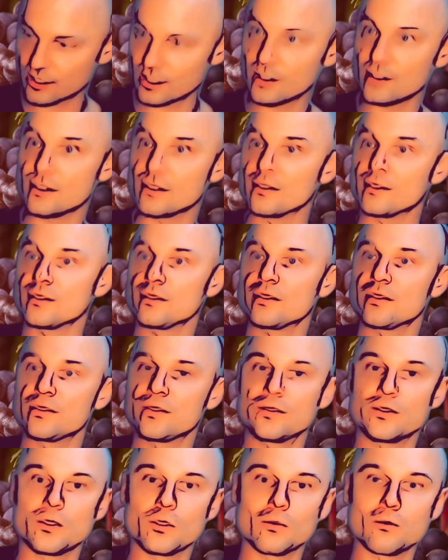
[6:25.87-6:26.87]
go
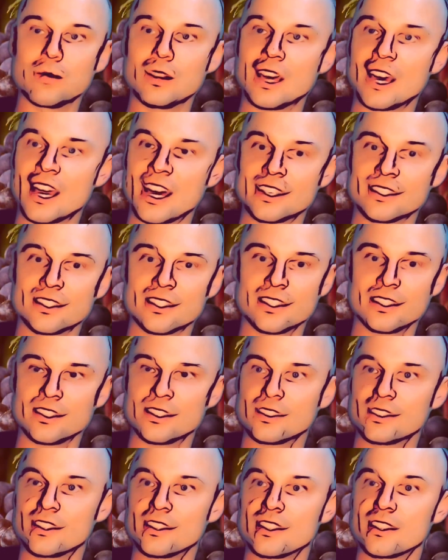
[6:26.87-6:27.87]
full blast into
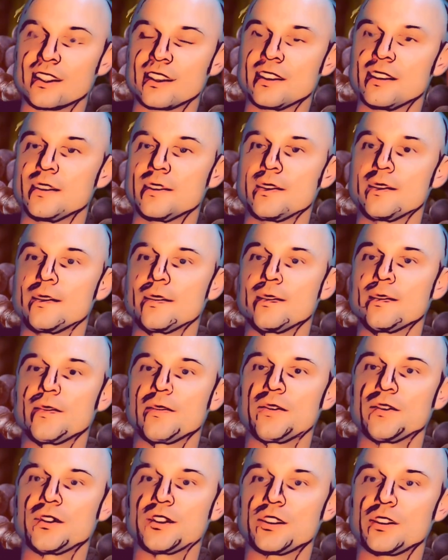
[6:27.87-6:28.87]
this thing.
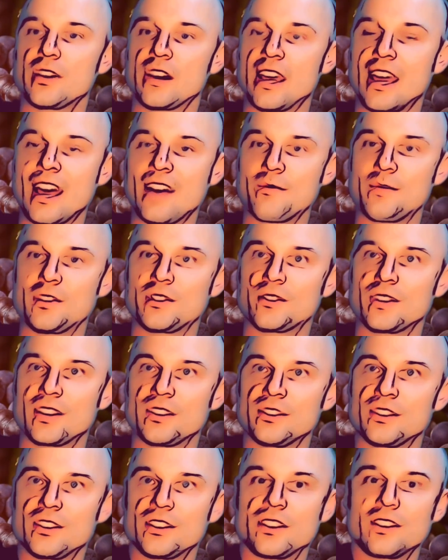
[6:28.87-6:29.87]
So I have been
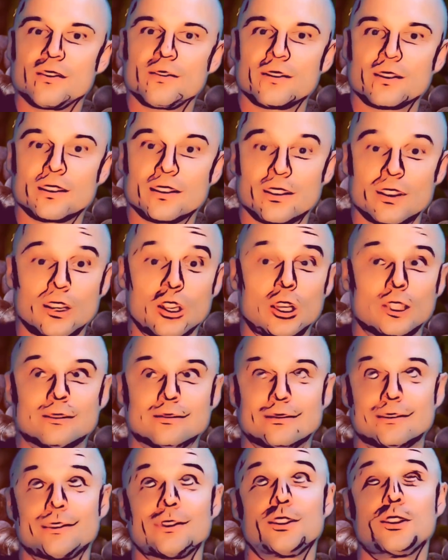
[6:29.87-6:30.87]
transitioning for
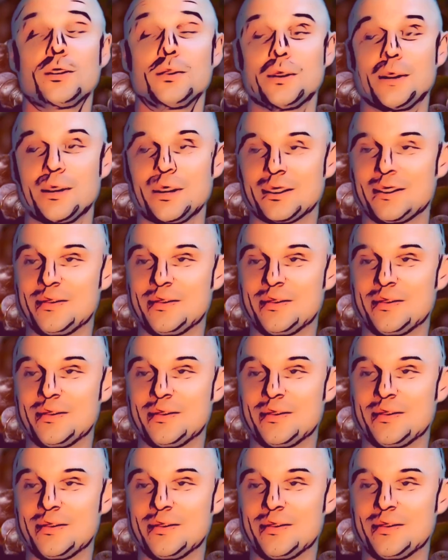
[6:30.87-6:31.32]
too long,